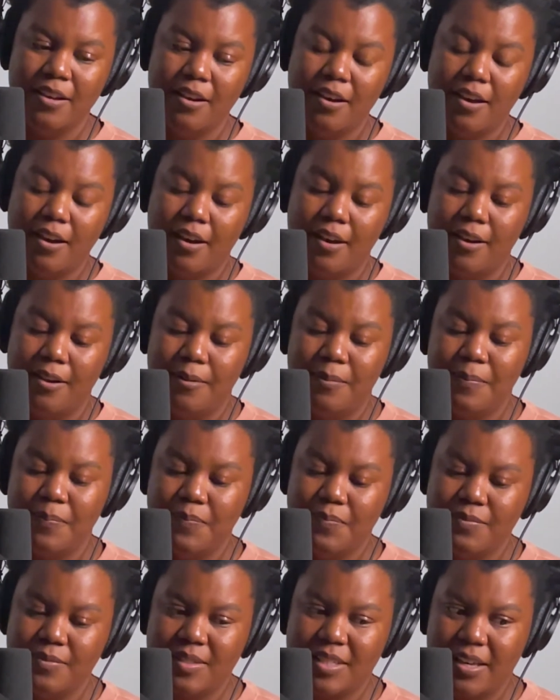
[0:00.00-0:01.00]

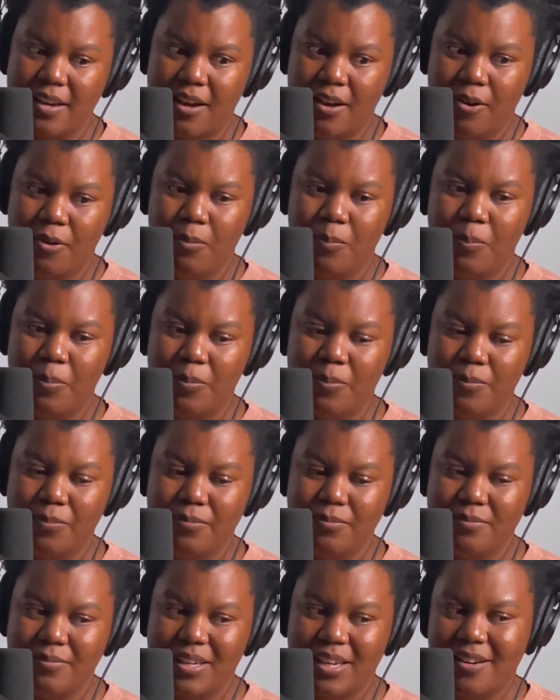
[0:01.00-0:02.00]
to help
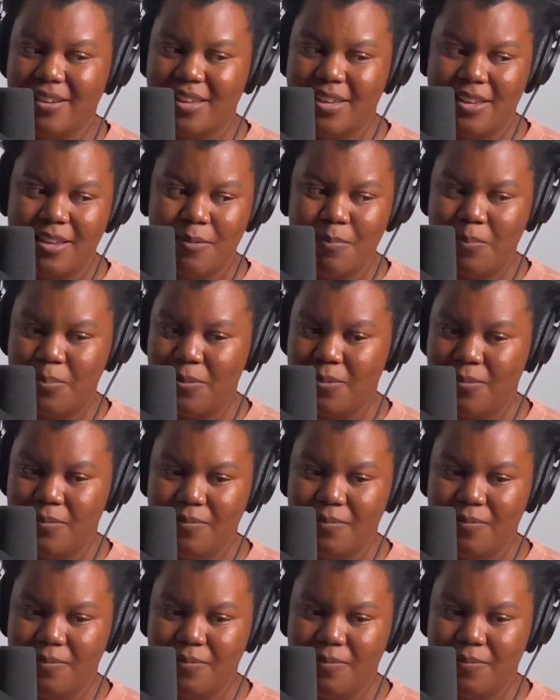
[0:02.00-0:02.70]
kind of keep